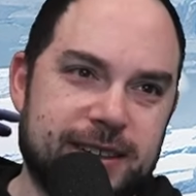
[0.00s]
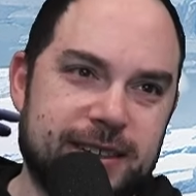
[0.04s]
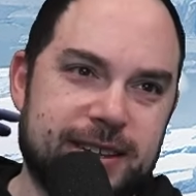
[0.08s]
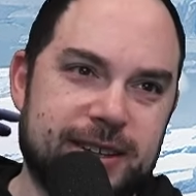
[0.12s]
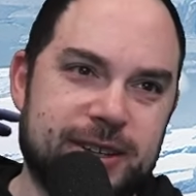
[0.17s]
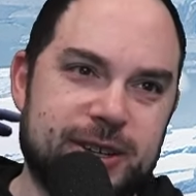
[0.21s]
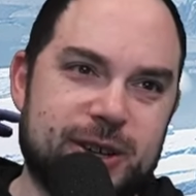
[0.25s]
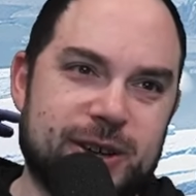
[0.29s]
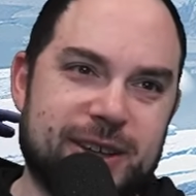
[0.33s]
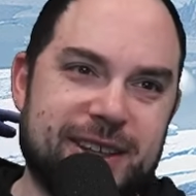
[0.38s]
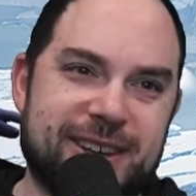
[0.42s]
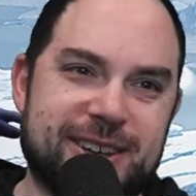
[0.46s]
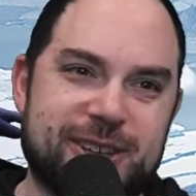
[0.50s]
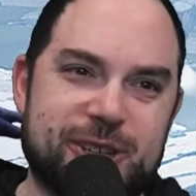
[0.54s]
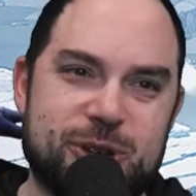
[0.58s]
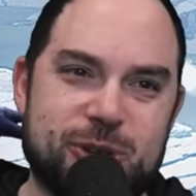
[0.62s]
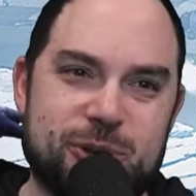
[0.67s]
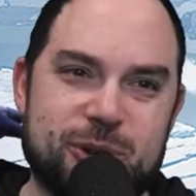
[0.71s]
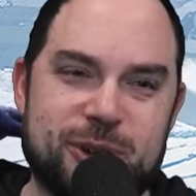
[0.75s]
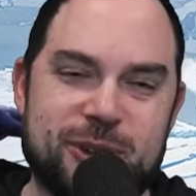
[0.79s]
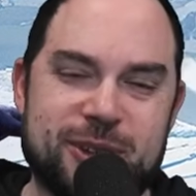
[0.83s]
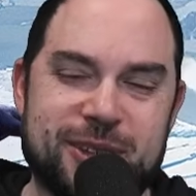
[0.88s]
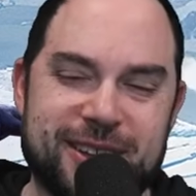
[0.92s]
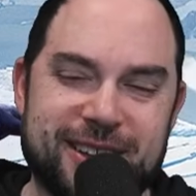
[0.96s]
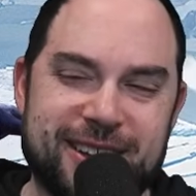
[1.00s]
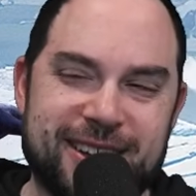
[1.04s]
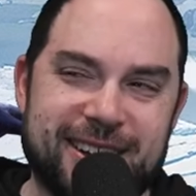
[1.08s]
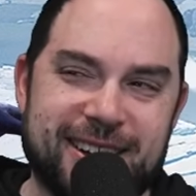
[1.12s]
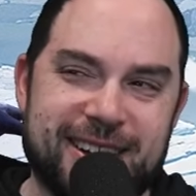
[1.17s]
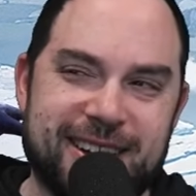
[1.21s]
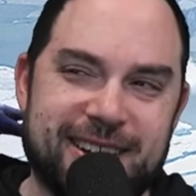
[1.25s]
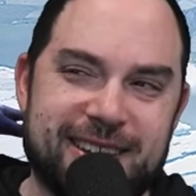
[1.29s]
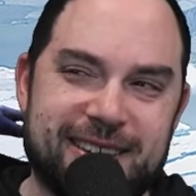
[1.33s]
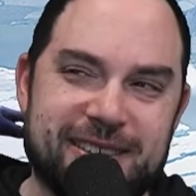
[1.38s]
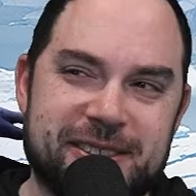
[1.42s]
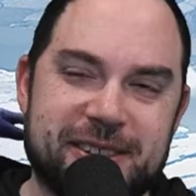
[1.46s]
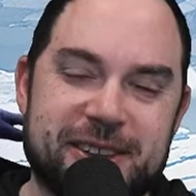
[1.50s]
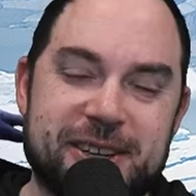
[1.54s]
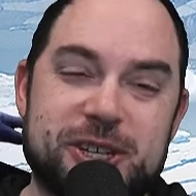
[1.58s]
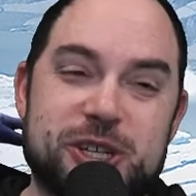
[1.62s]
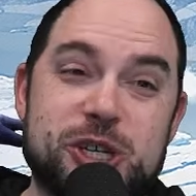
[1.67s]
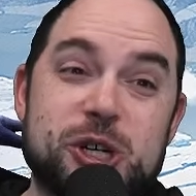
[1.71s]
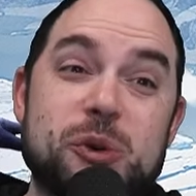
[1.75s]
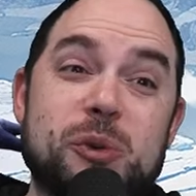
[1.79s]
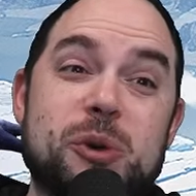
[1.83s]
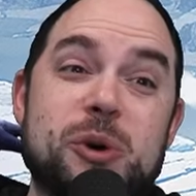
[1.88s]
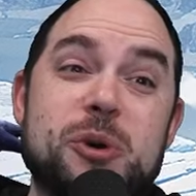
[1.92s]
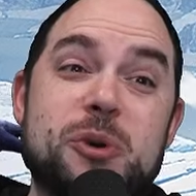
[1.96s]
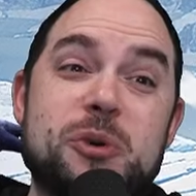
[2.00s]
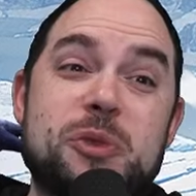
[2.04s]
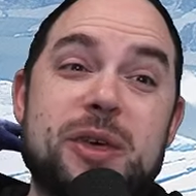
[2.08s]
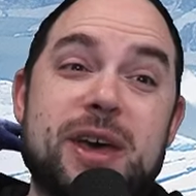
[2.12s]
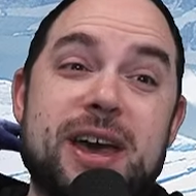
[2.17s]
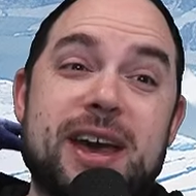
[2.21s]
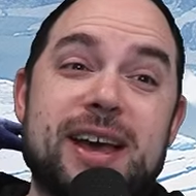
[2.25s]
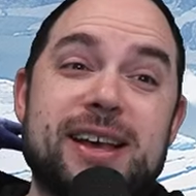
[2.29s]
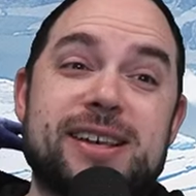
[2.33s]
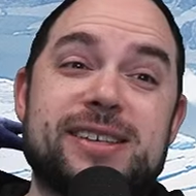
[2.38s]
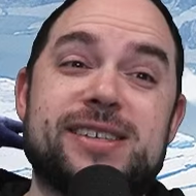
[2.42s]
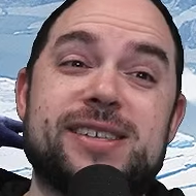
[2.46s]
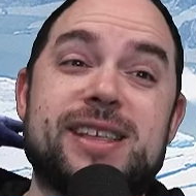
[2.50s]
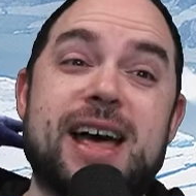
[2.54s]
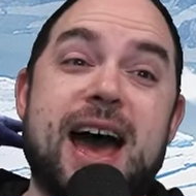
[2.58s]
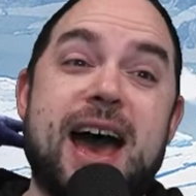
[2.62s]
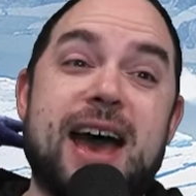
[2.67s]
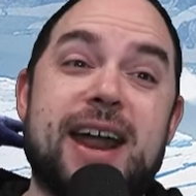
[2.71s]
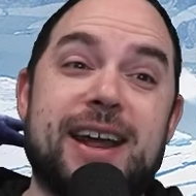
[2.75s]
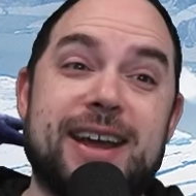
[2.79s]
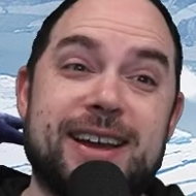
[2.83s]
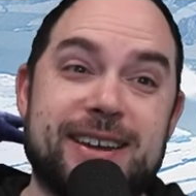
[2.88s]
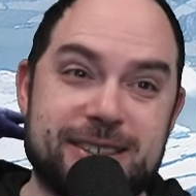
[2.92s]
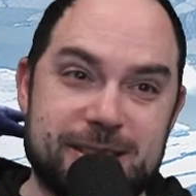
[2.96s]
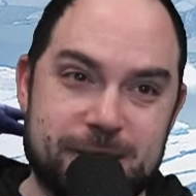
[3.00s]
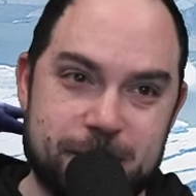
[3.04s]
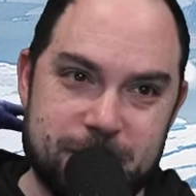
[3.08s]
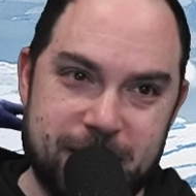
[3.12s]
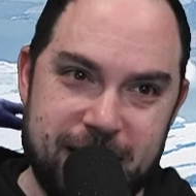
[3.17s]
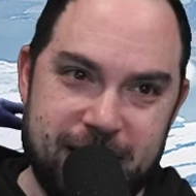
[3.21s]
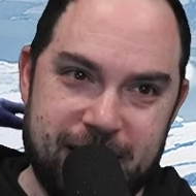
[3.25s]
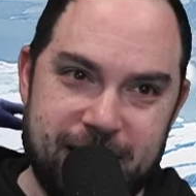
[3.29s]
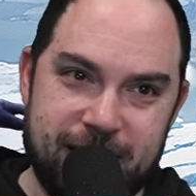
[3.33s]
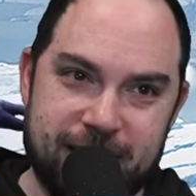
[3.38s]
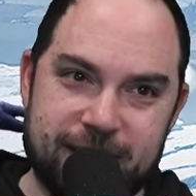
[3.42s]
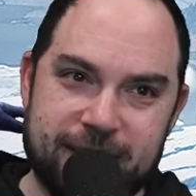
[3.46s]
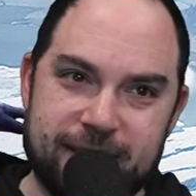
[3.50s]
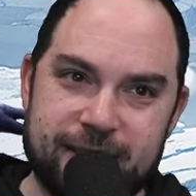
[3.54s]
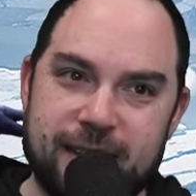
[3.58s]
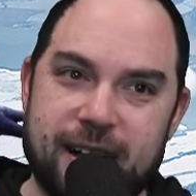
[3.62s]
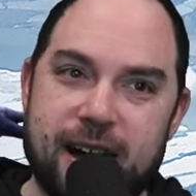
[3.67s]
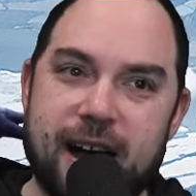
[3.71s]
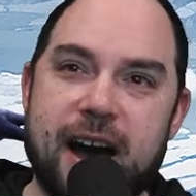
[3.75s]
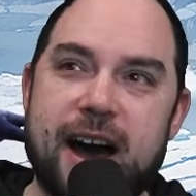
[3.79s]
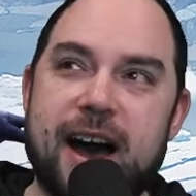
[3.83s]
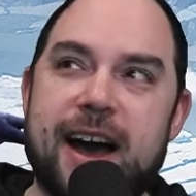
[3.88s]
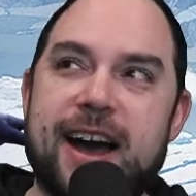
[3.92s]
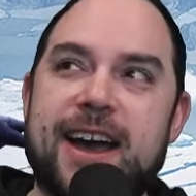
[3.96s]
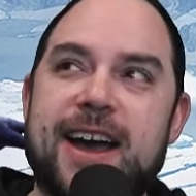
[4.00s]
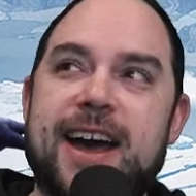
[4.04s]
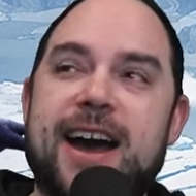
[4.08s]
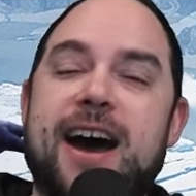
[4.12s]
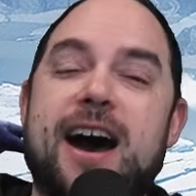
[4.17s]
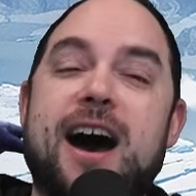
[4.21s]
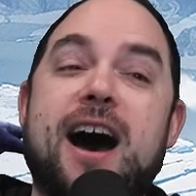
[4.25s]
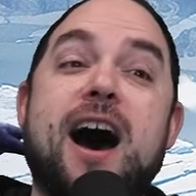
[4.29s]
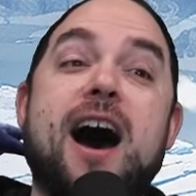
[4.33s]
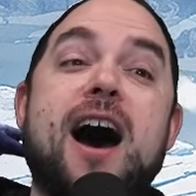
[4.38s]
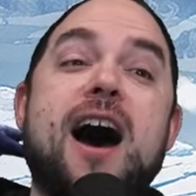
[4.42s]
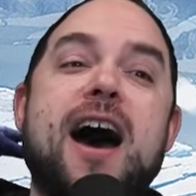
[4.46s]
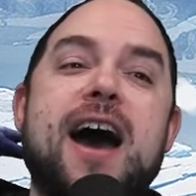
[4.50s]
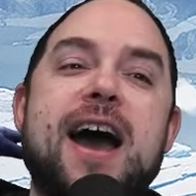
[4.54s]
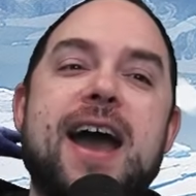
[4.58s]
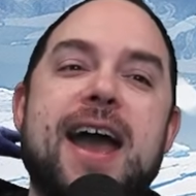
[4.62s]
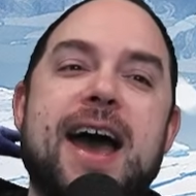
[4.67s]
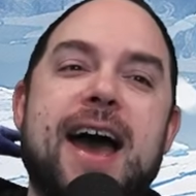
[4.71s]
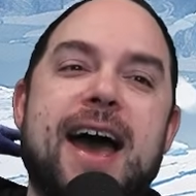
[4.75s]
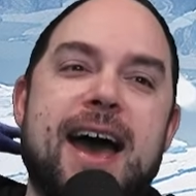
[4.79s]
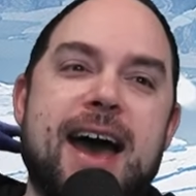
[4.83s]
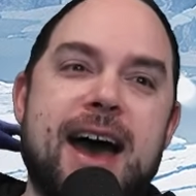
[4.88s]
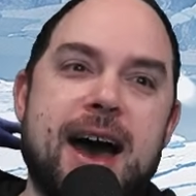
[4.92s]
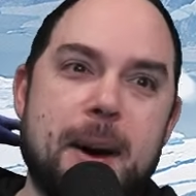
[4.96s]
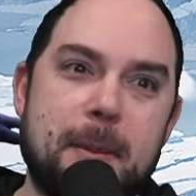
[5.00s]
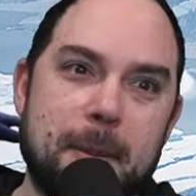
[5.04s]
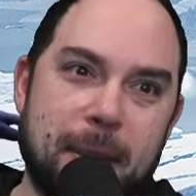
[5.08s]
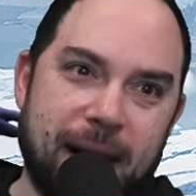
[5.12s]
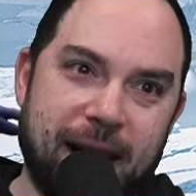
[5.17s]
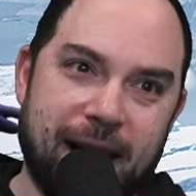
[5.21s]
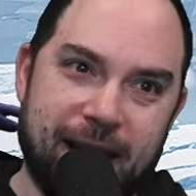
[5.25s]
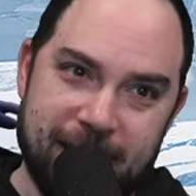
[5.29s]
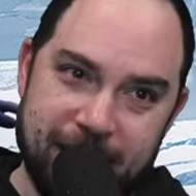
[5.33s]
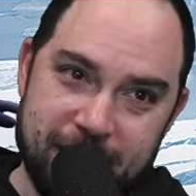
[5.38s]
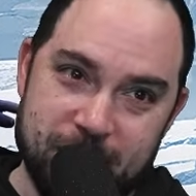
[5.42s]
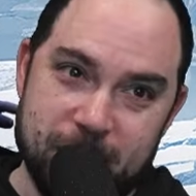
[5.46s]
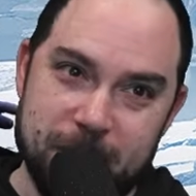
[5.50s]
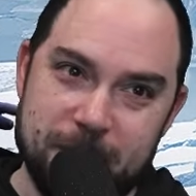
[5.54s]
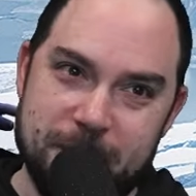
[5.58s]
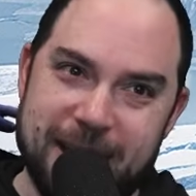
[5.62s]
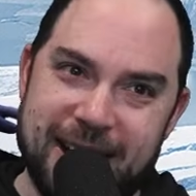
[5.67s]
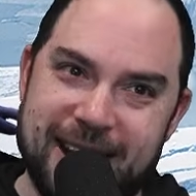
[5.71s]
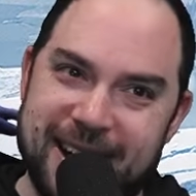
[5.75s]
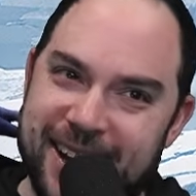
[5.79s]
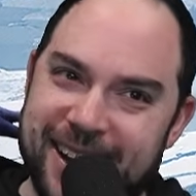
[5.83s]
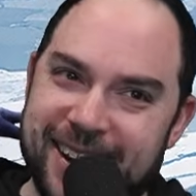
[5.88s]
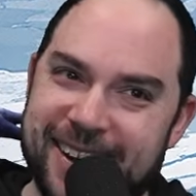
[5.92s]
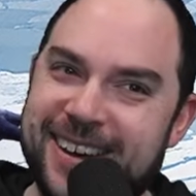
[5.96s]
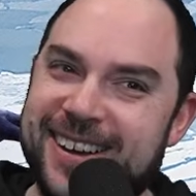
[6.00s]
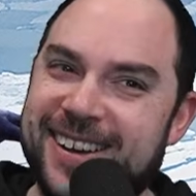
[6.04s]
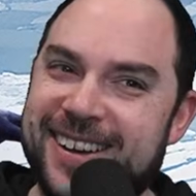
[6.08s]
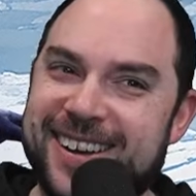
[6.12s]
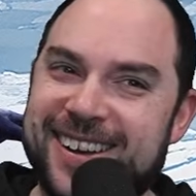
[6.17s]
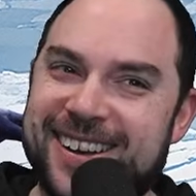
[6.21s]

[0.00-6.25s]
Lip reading: The truth is that is me. I am Iron Man.